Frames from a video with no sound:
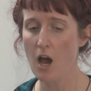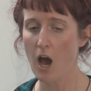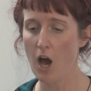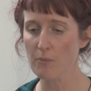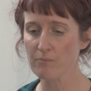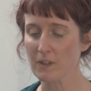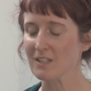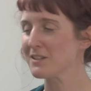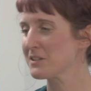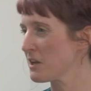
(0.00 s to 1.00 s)

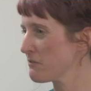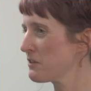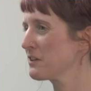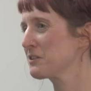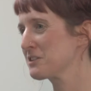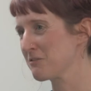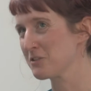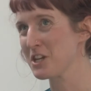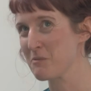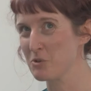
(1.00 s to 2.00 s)
this is another thing the suffragette